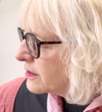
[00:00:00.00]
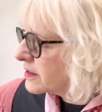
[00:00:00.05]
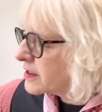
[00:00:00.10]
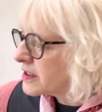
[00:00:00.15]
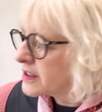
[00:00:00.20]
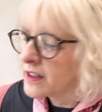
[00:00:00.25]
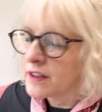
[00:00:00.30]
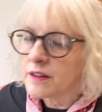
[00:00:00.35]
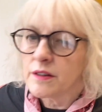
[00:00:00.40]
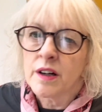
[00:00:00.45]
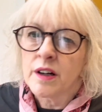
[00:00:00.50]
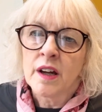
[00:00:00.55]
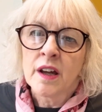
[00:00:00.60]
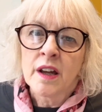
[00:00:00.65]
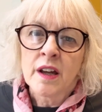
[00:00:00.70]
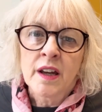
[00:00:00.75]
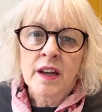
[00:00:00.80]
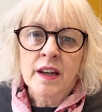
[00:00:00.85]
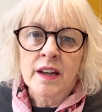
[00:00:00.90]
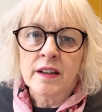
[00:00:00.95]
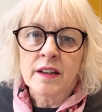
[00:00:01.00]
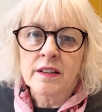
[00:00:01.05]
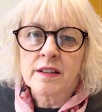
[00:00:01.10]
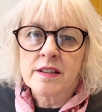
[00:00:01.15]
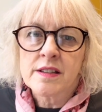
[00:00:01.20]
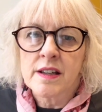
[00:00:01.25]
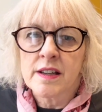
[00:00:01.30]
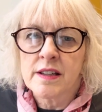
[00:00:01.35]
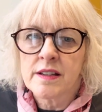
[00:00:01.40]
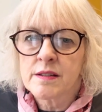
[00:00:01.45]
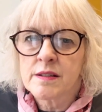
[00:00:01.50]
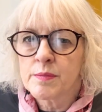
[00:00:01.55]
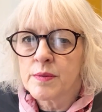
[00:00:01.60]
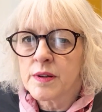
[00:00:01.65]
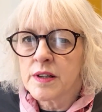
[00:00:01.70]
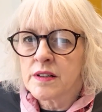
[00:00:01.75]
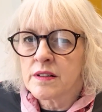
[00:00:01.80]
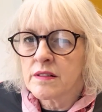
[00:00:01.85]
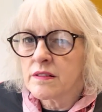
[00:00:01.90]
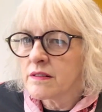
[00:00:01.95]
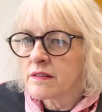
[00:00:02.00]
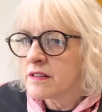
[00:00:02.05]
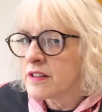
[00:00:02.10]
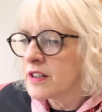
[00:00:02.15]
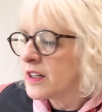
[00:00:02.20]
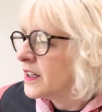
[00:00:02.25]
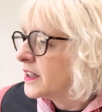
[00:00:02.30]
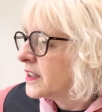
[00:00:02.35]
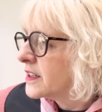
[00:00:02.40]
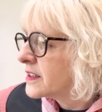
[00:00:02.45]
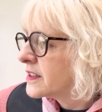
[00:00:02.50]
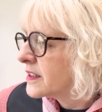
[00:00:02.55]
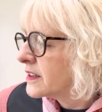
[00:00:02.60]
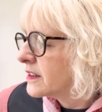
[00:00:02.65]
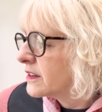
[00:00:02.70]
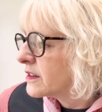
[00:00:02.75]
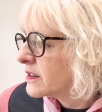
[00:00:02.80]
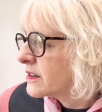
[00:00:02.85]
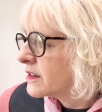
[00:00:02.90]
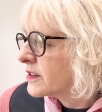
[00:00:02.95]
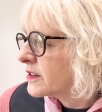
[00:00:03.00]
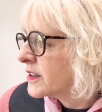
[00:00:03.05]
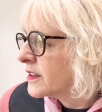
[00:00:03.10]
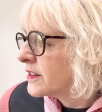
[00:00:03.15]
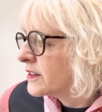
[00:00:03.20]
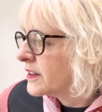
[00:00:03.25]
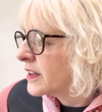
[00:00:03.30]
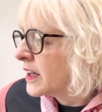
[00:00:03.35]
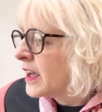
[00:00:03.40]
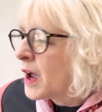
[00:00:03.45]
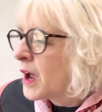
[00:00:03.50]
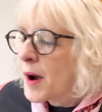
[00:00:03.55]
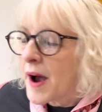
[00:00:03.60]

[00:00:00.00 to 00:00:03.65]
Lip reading: So it's a bit chilly still, so I don't think.